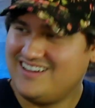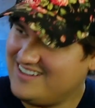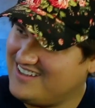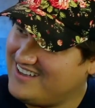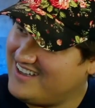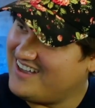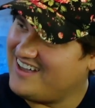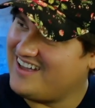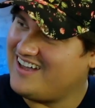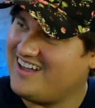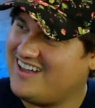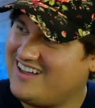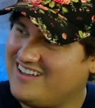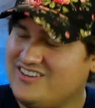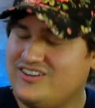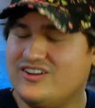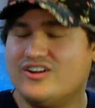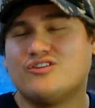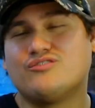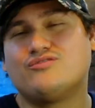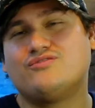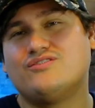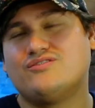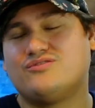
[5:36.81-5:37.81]
Yeah, you
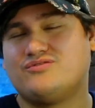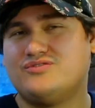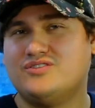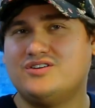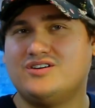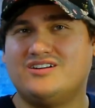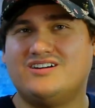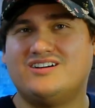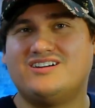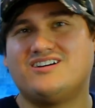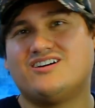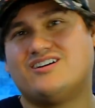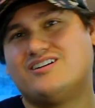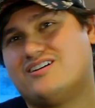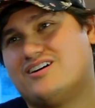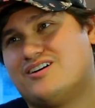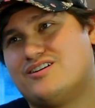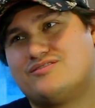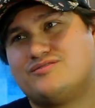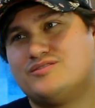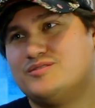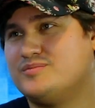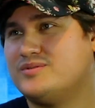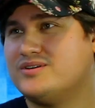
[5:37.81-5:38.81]
know, and our, our,
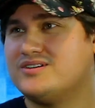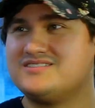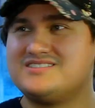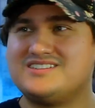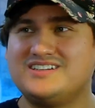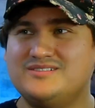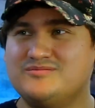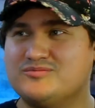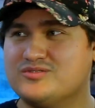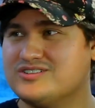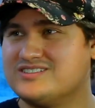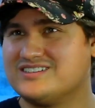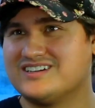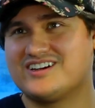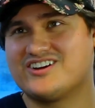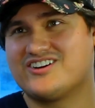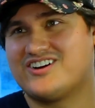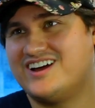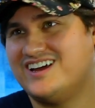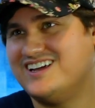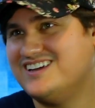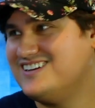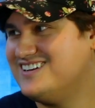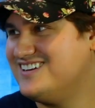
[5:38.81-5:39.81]
football team wasn't great.